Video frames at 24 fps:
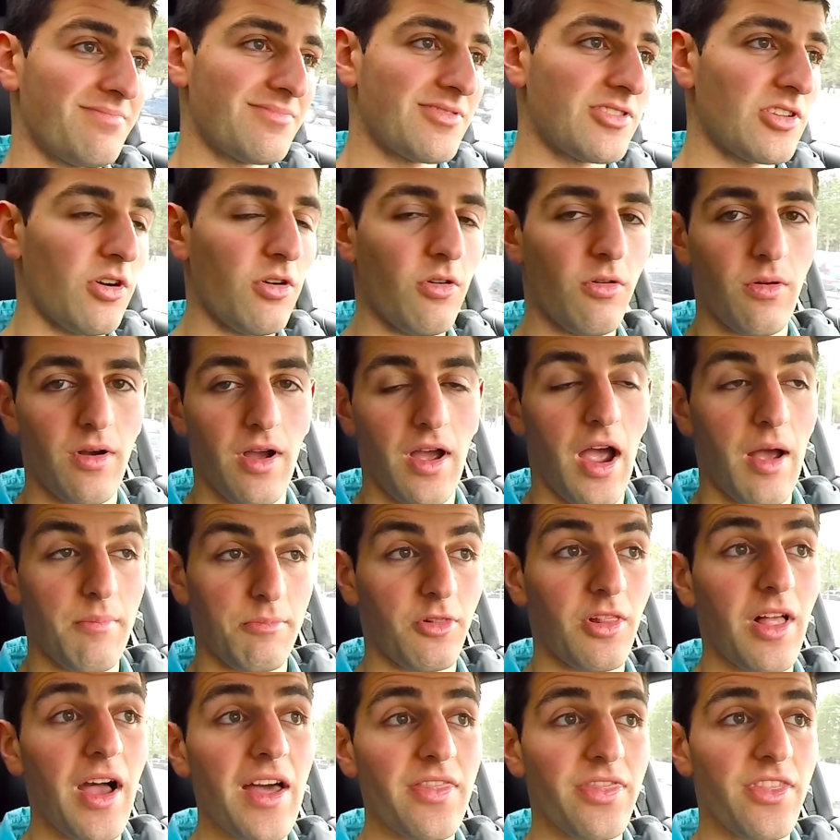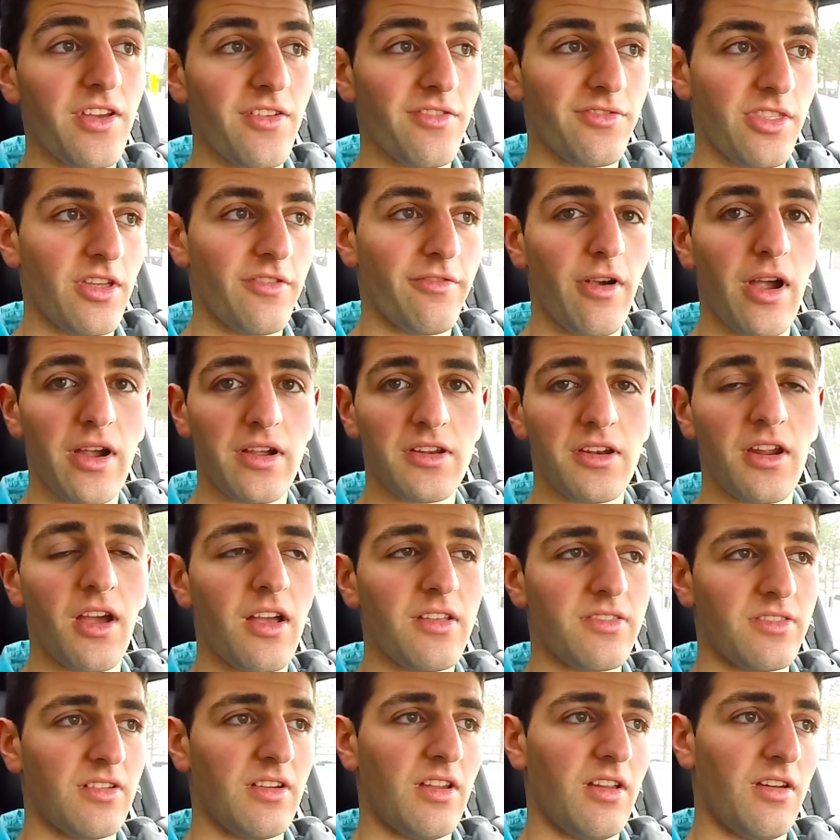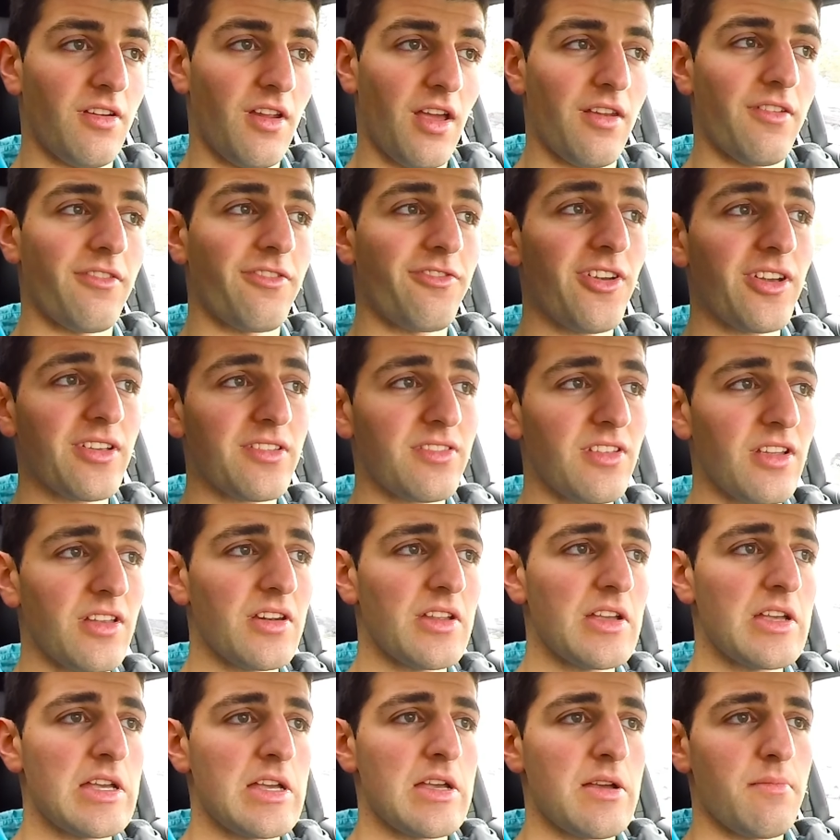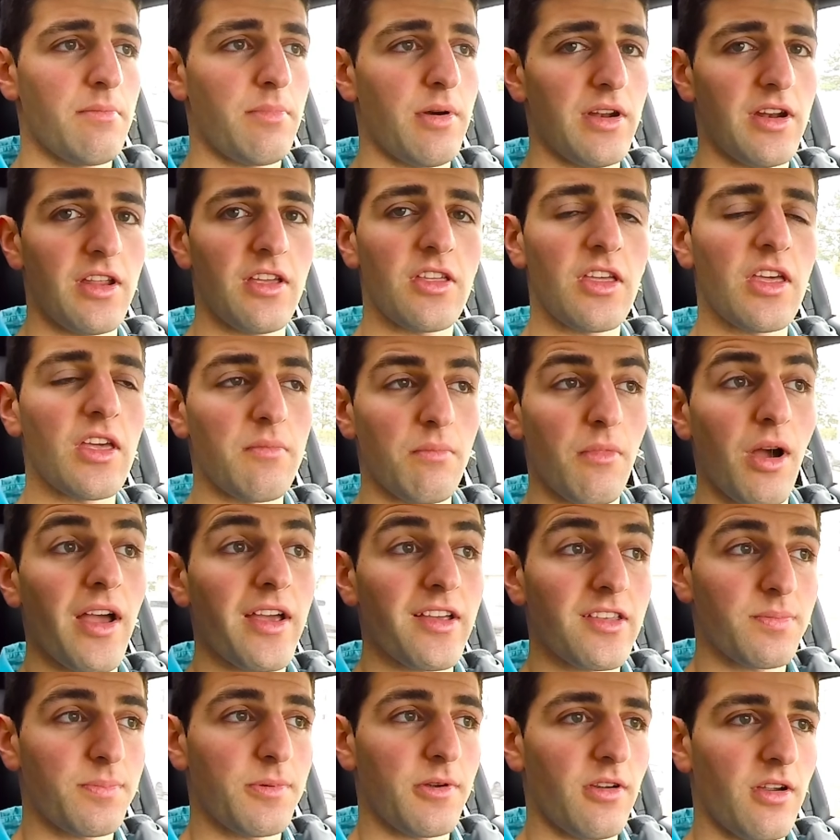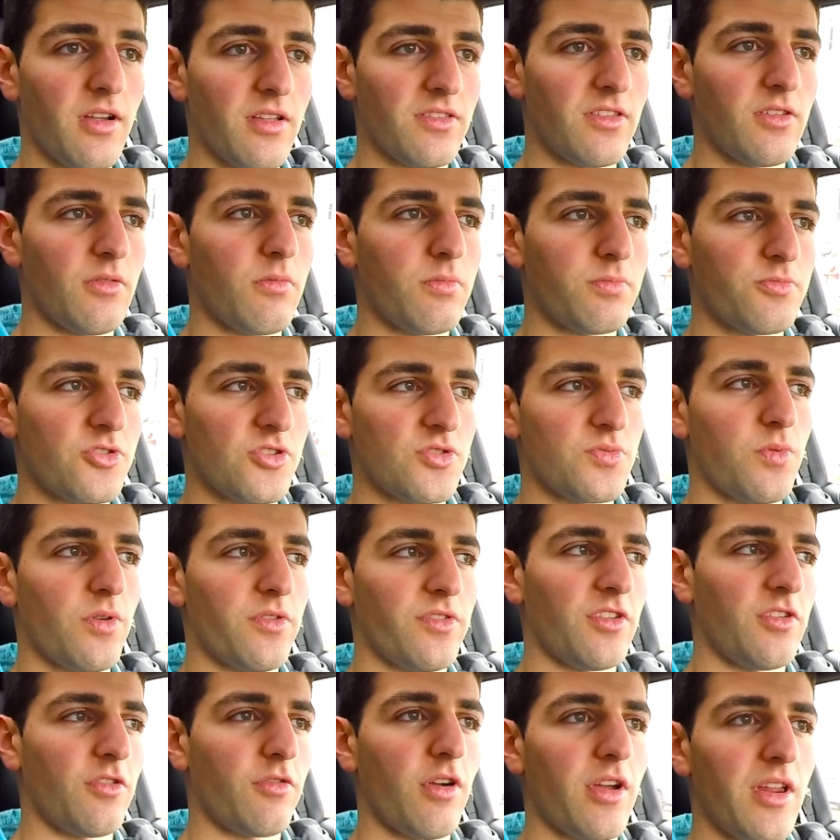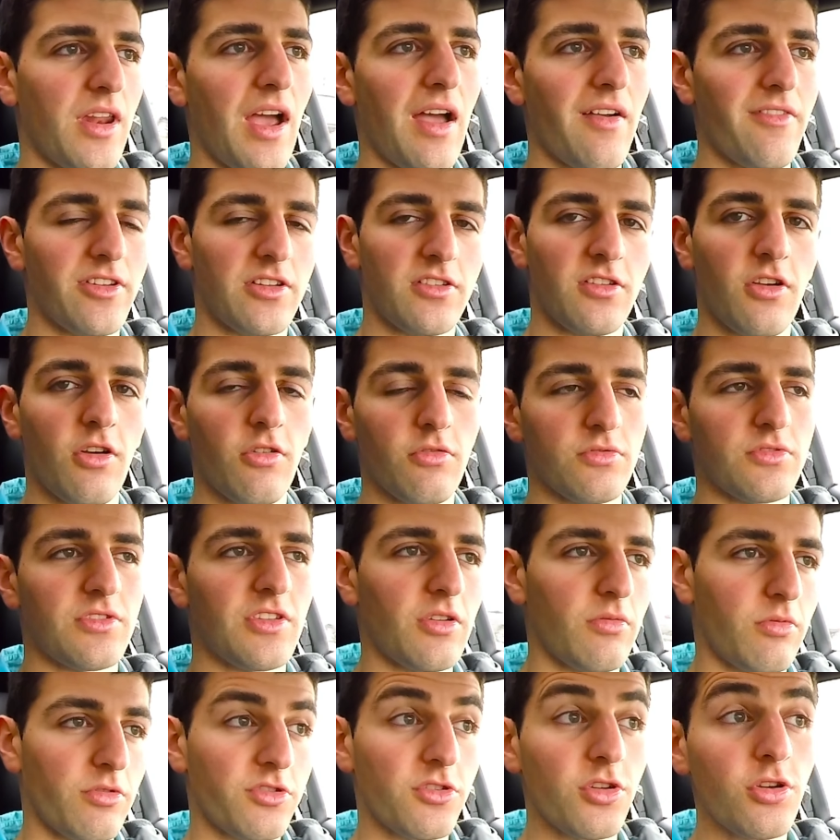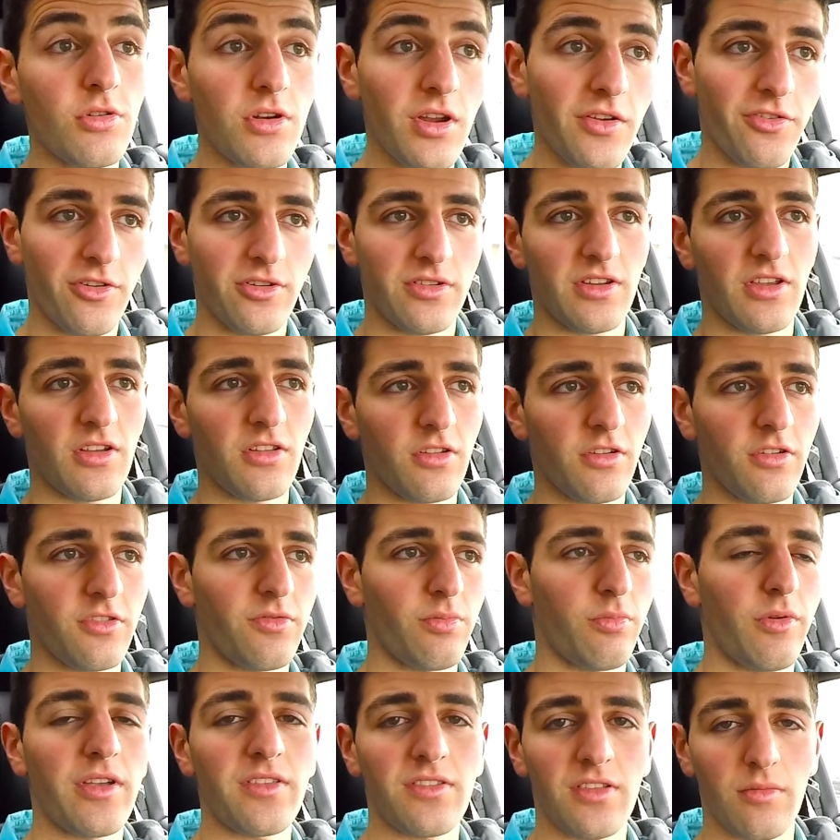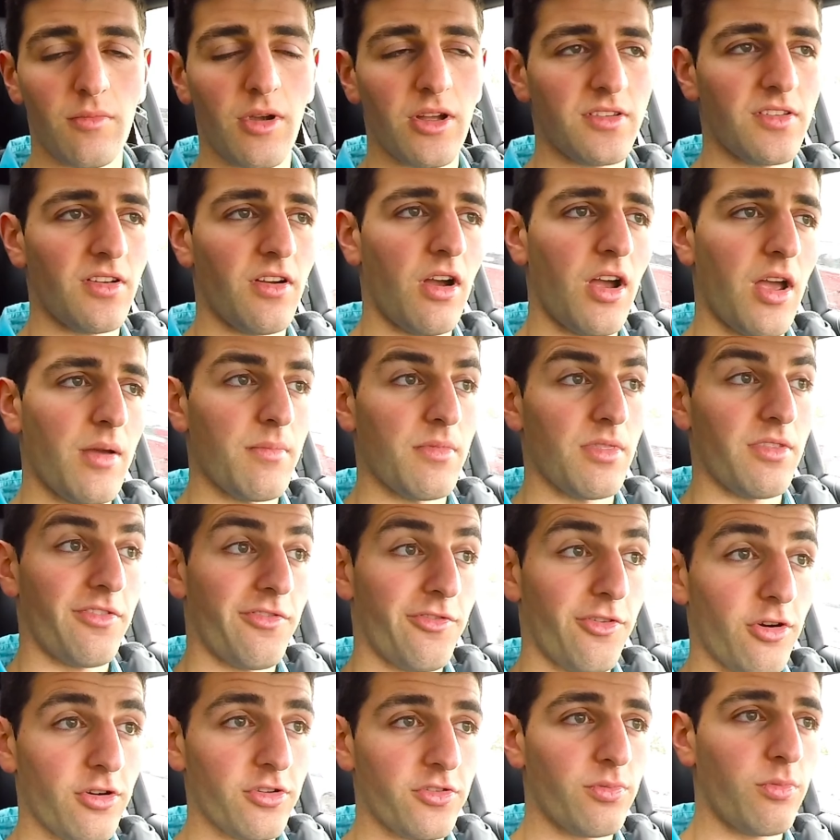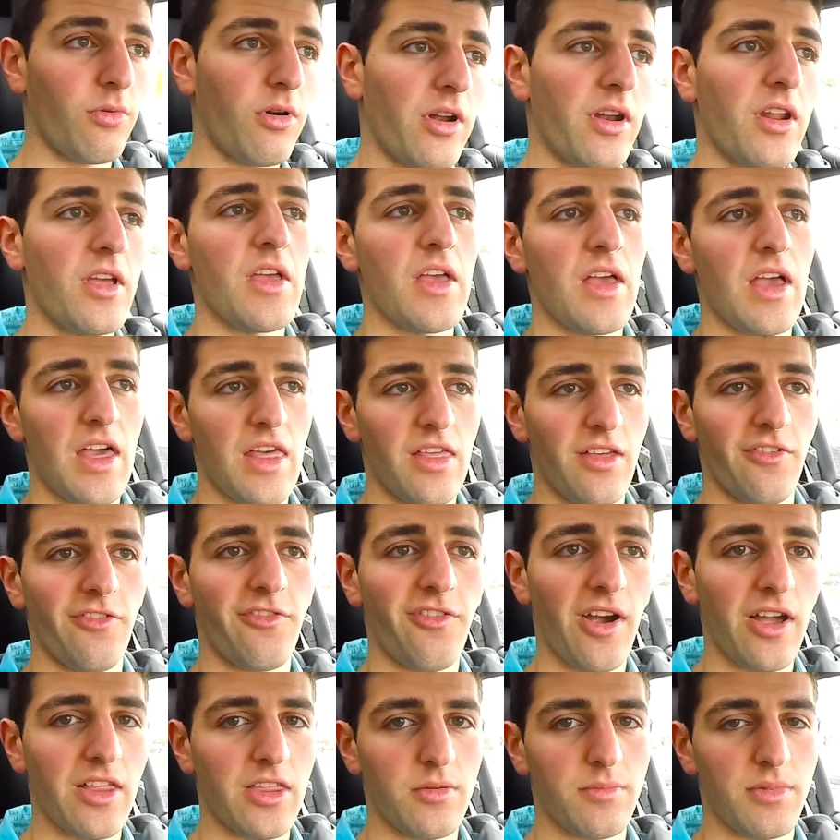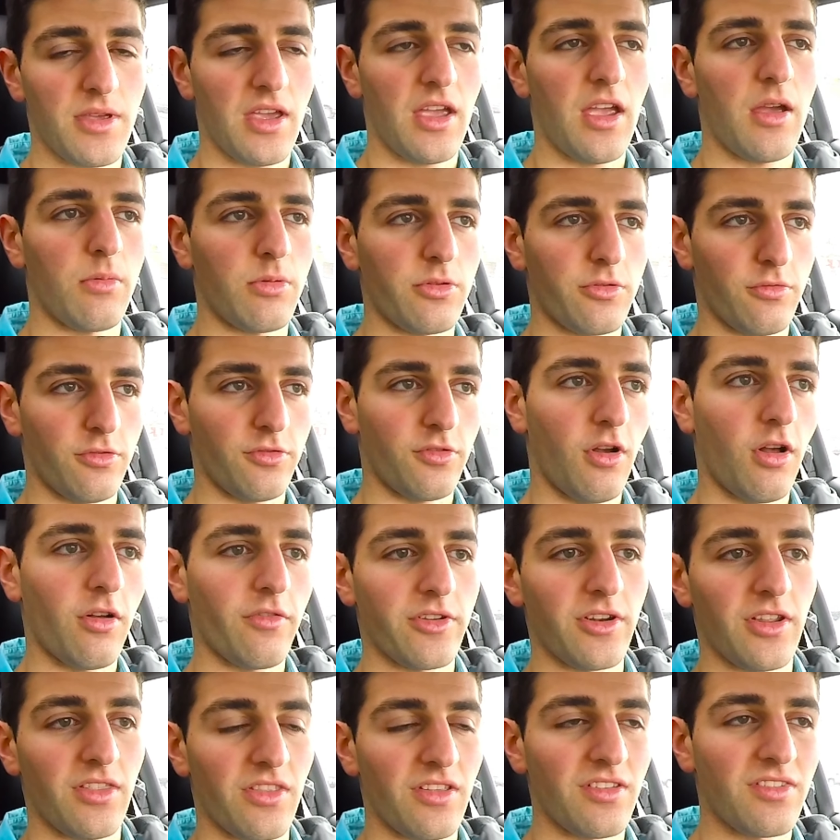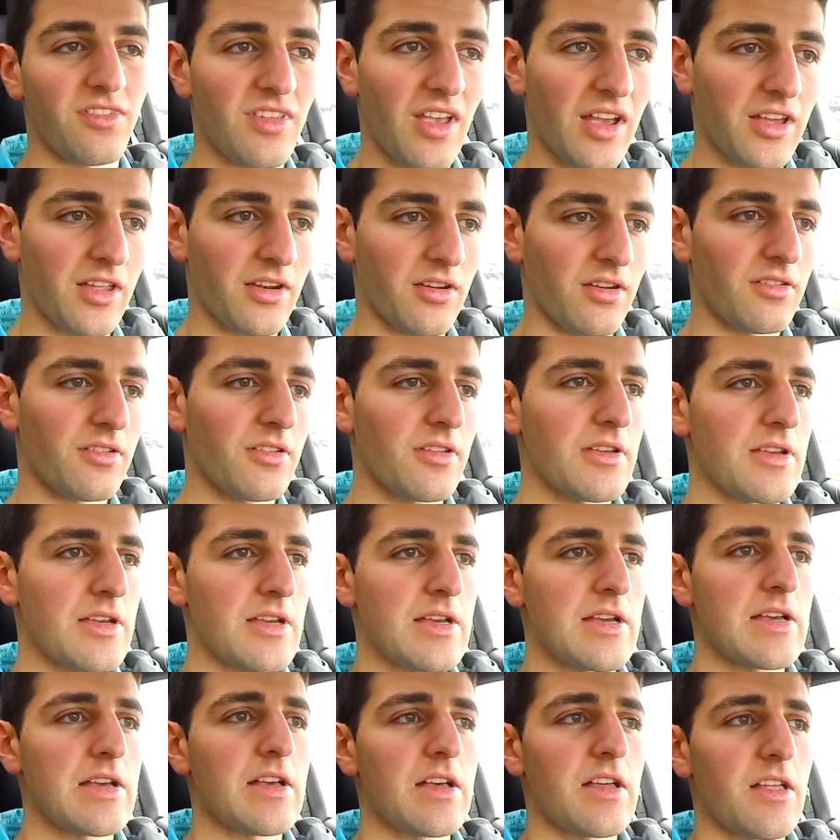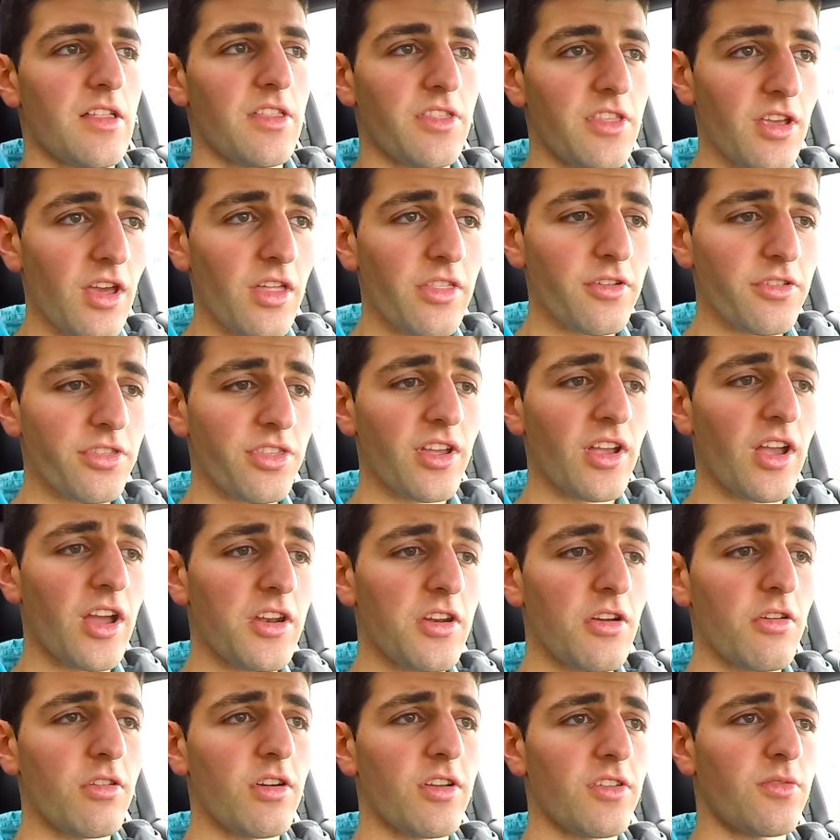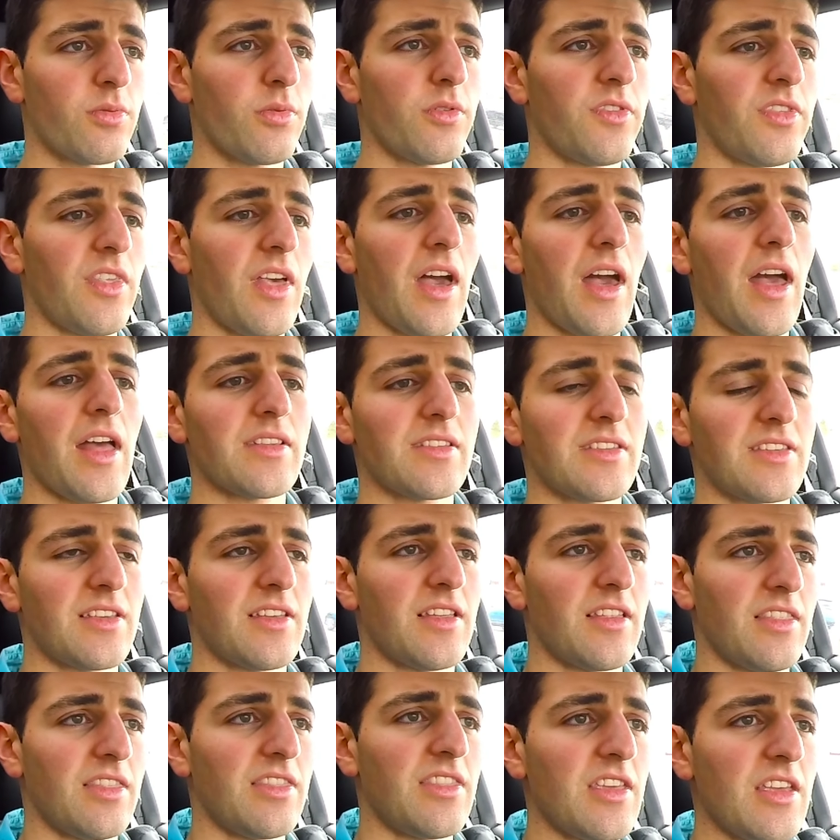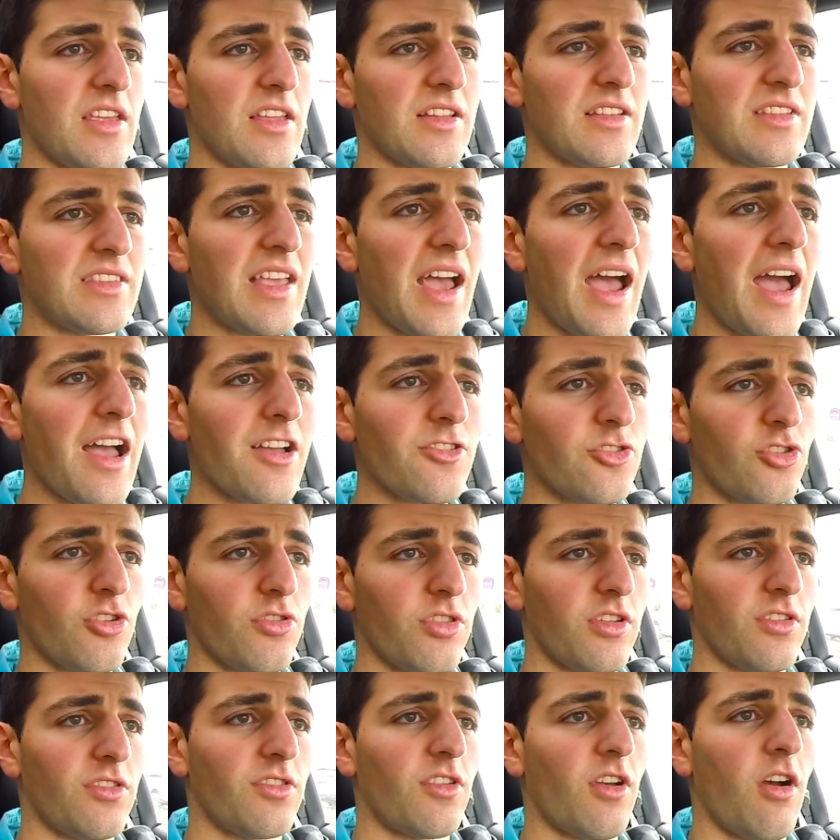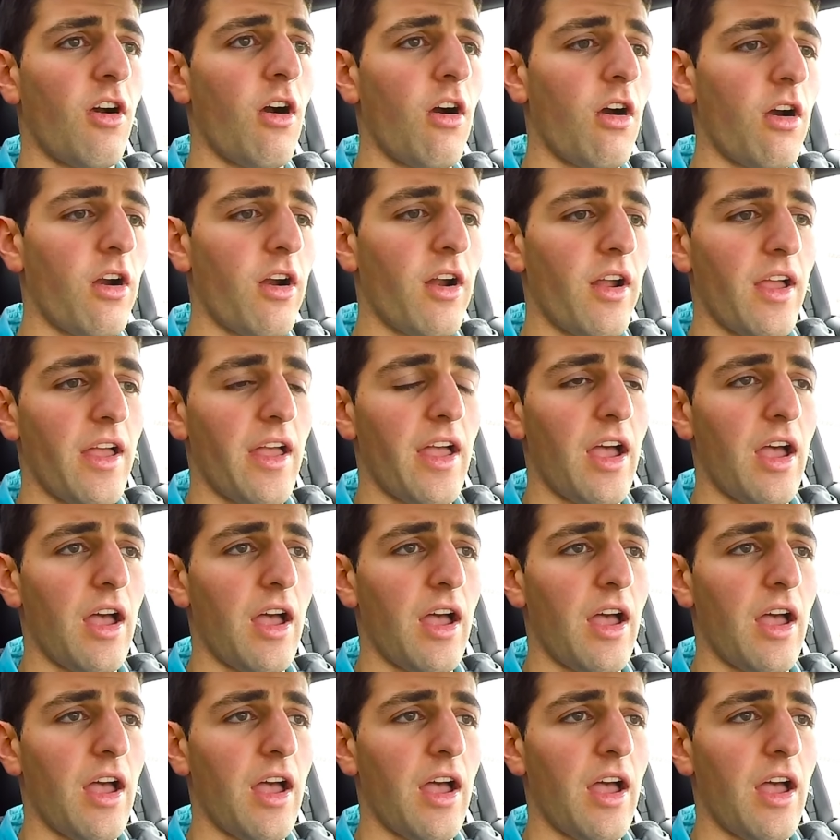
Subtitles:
So I'm glad they've recognized it and fixed it, but in my experience, it just wasn't great having to go deal with two different dealers, wasting my time in the first one, and then finally being able to resolve it in the second. The other thing I noticed was that the dash on this car,